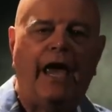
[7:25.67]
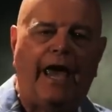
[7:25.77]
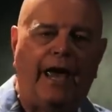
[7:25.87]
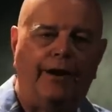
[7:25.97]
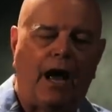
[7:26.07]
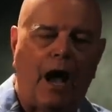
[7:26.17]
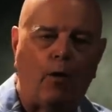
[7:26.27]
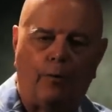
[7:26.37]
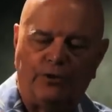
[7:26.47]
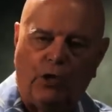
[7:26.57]
and
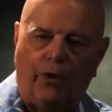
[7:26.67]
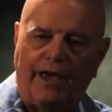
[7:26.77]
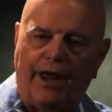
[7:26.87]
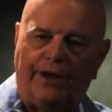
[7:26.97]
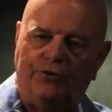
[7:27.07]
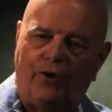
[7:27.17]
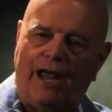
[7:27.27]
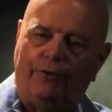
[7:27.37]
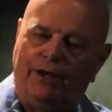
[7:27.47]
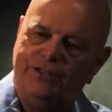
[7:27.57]
what was going on in
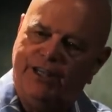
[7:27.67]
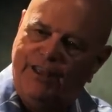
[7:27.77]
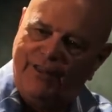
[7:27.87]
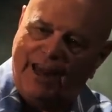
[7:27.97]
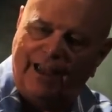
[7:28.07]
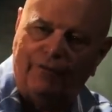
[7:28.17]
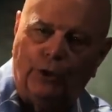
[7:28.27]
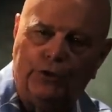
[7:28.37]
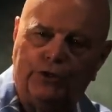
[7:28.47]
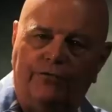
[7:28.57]
drag racing and that
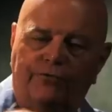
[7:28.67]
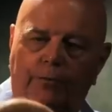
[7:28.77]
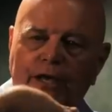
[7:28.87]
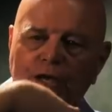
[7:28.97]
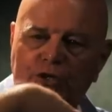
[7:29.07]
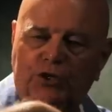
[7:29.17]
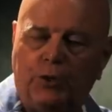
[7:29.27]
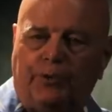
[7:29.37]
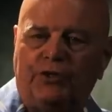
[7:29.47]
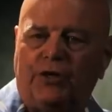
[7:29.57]
evolution from
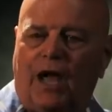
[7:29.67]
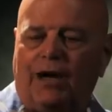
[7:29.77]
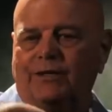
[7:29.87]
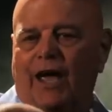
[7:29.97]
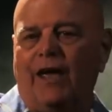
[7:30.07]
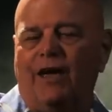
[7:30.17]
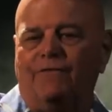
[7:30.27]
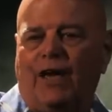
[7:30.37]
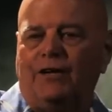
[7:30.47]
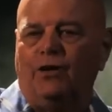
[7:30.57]
super stock to
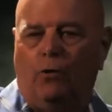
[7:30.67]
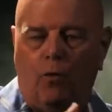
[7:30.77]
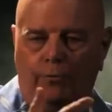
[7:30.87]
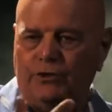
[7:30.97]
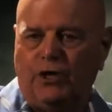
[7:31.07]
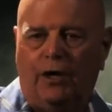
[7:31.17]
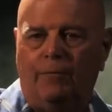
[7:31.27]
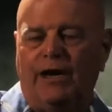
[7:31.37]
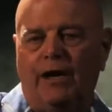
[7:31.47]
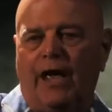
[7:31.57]
AFX and what was going to
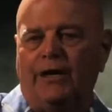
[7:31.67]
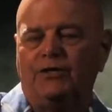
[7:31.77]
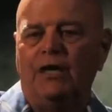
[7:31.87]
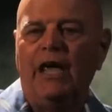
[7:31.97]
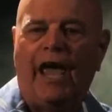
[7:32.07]
be next